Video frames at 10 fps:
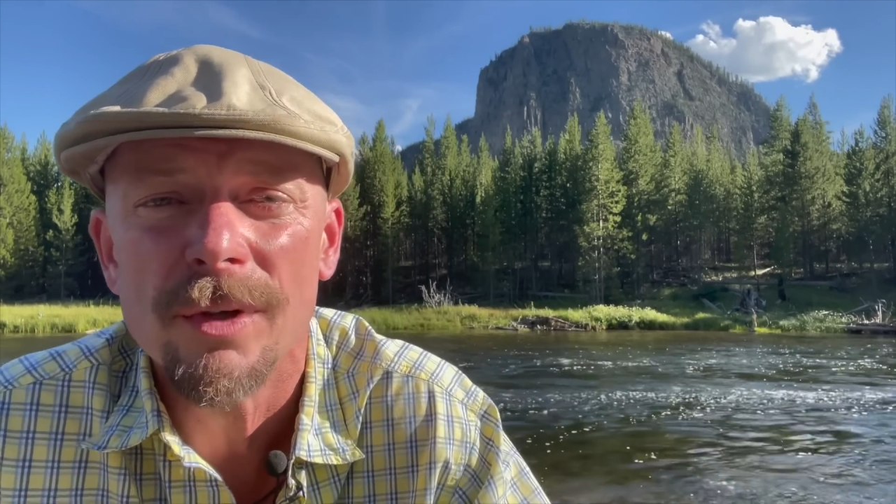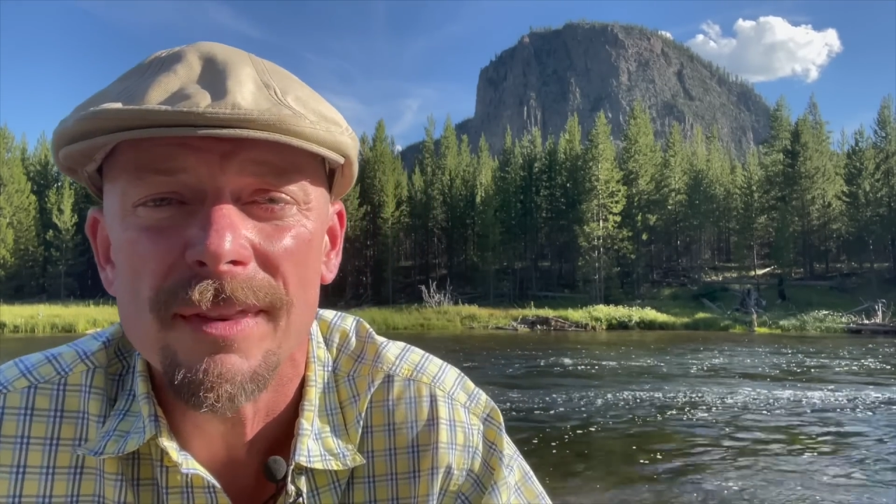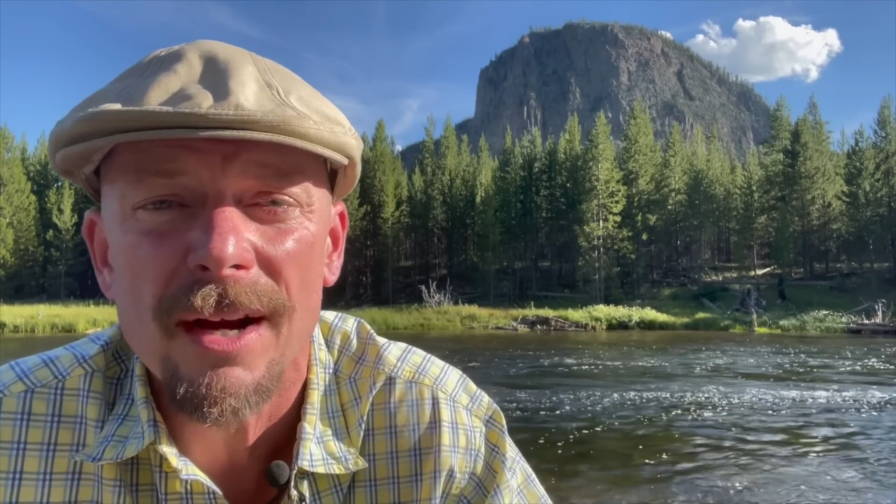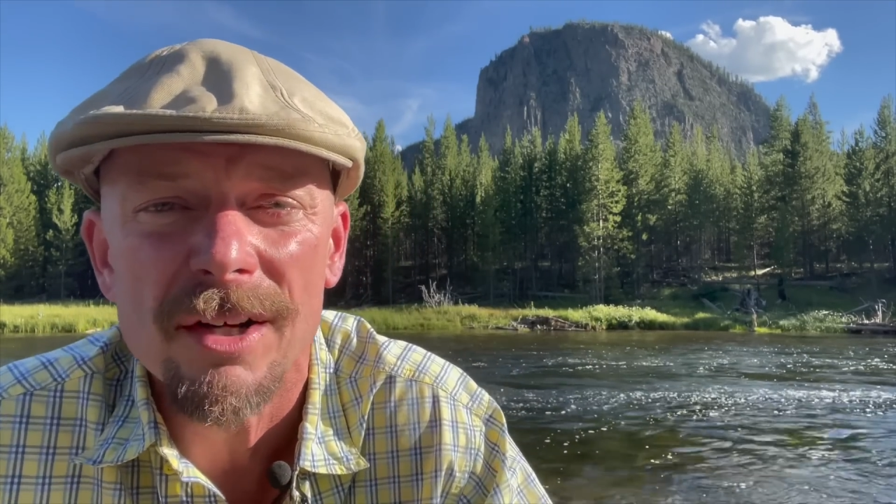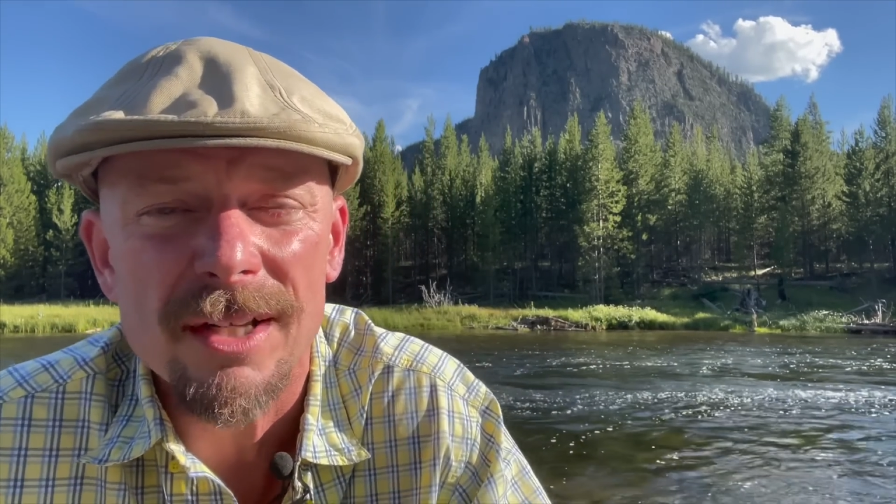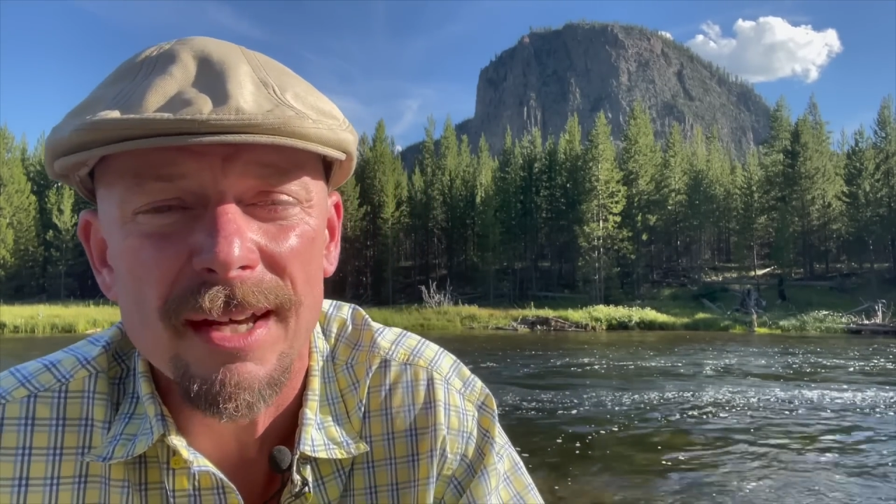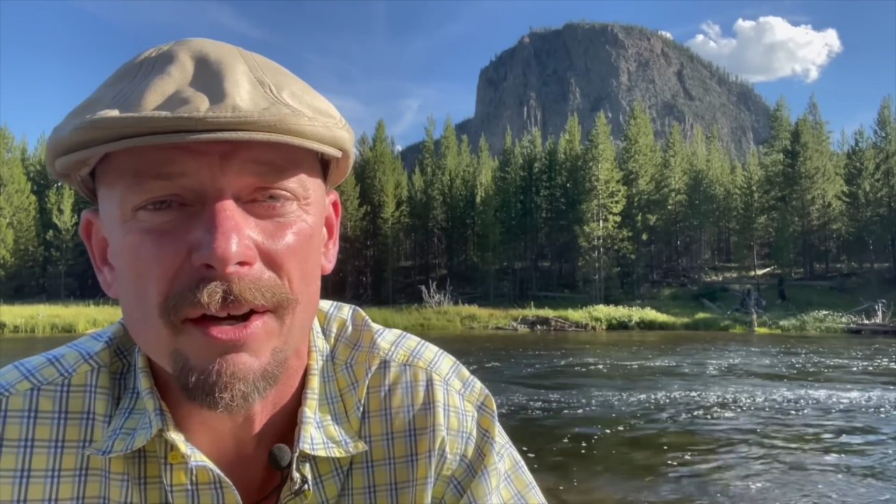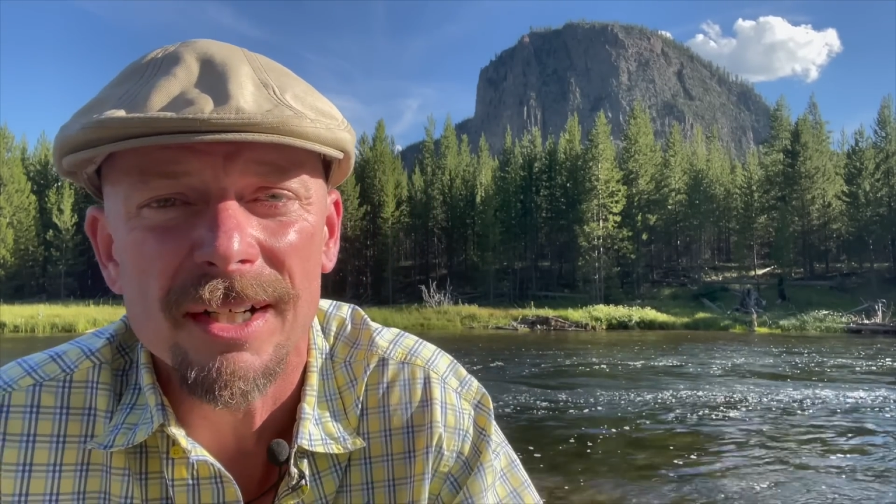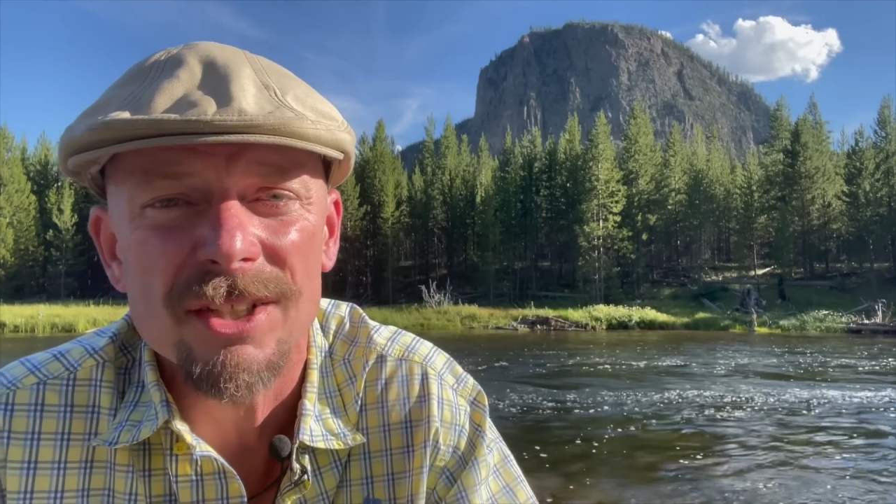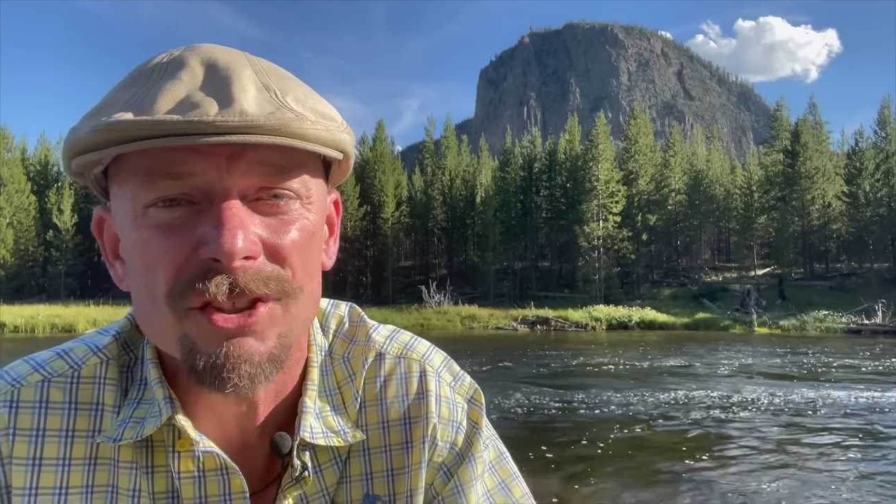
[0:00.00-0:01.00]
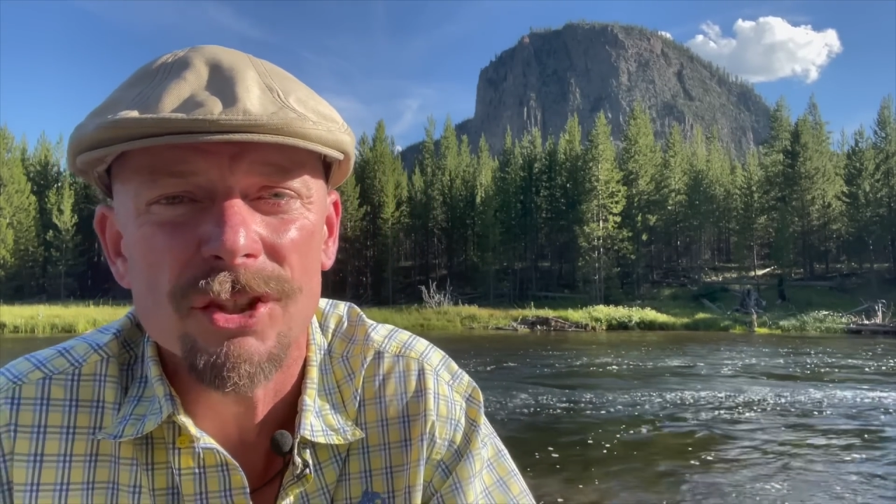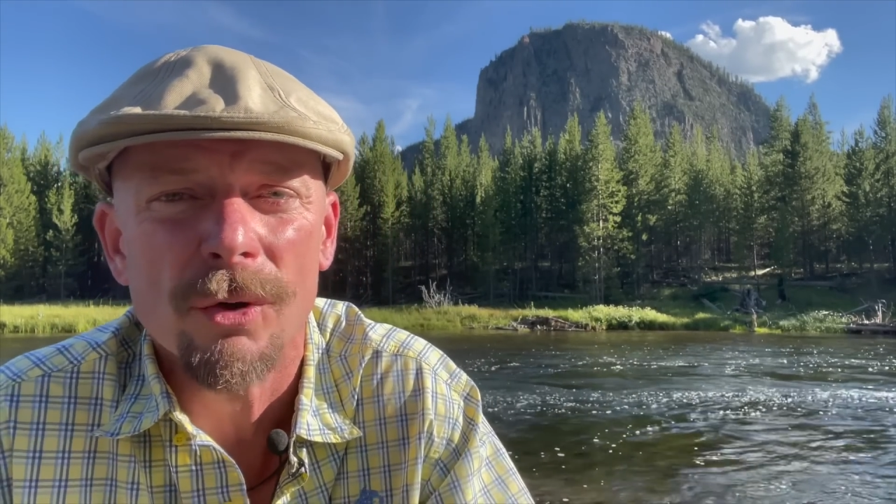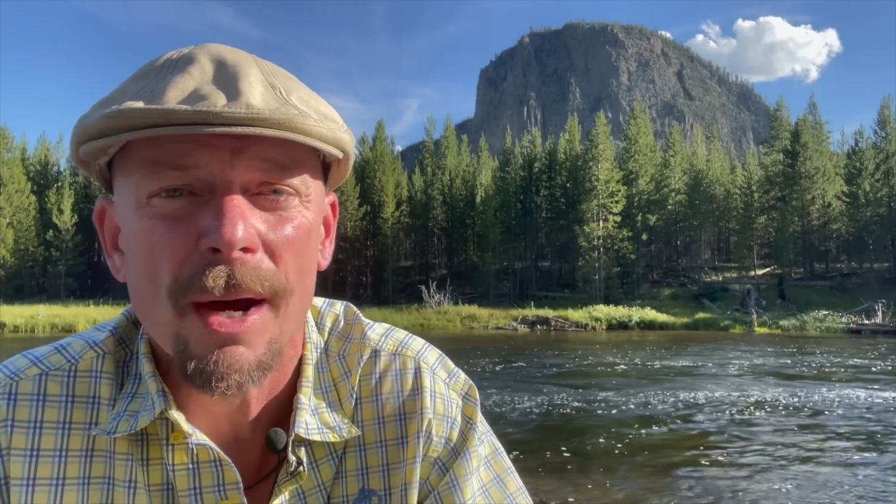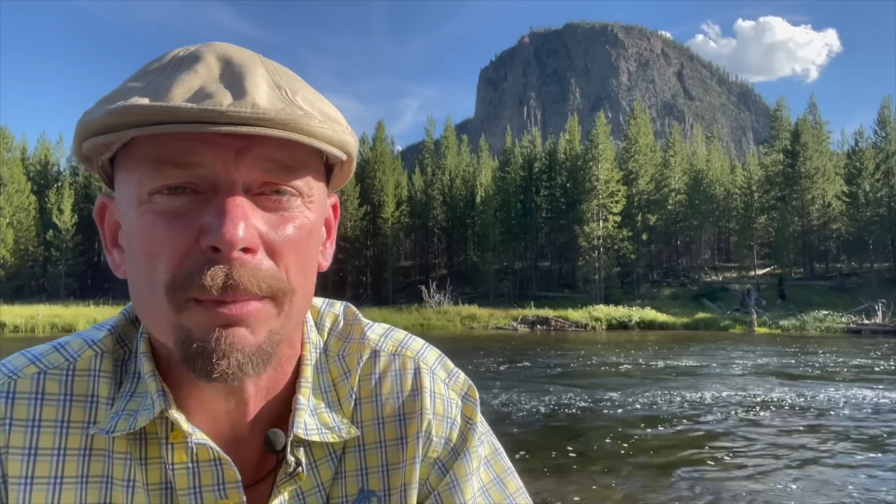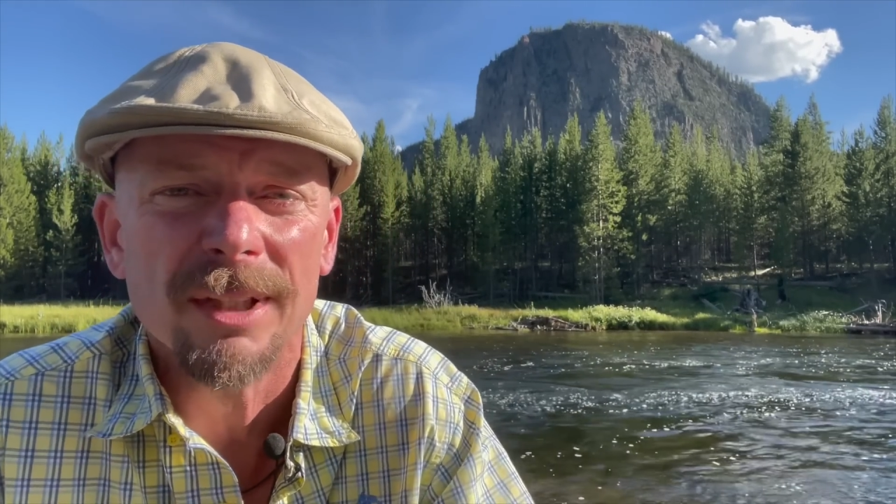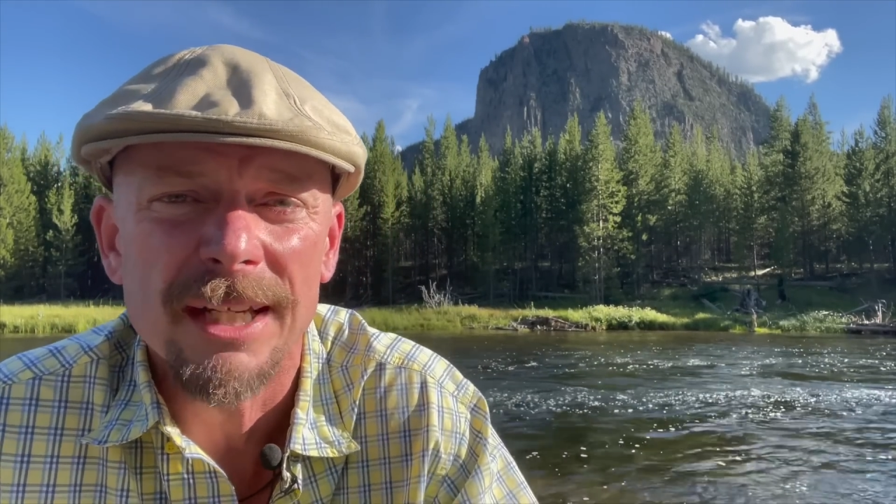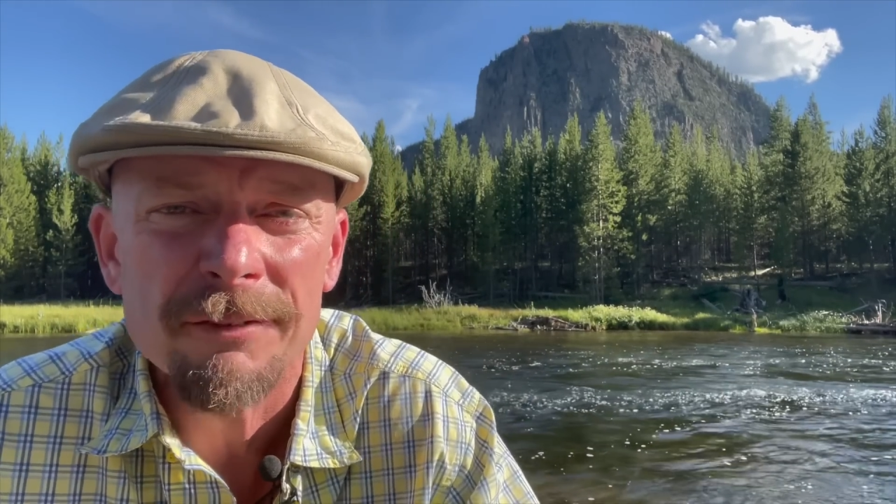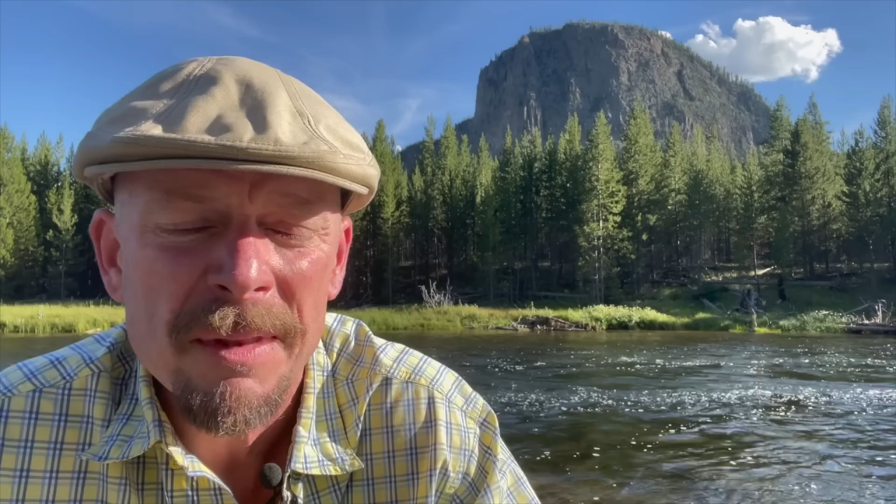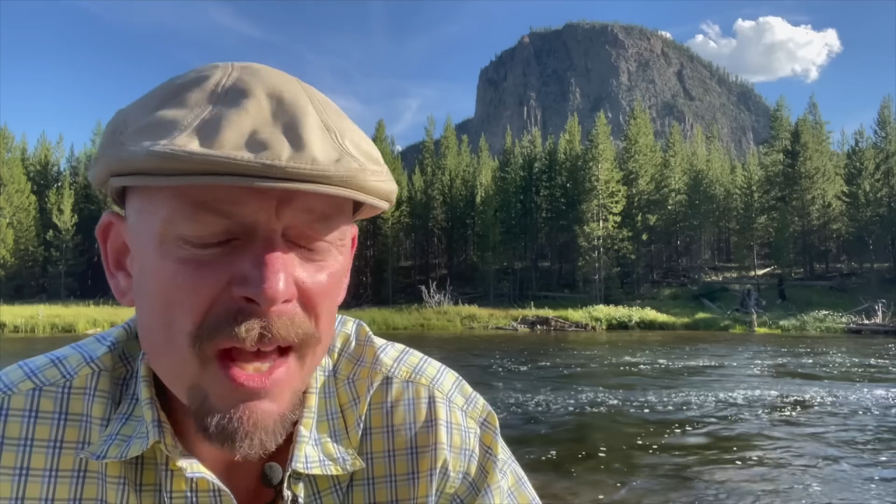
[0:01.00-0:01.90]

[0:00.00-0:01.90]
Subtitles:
and there it is due, I believe.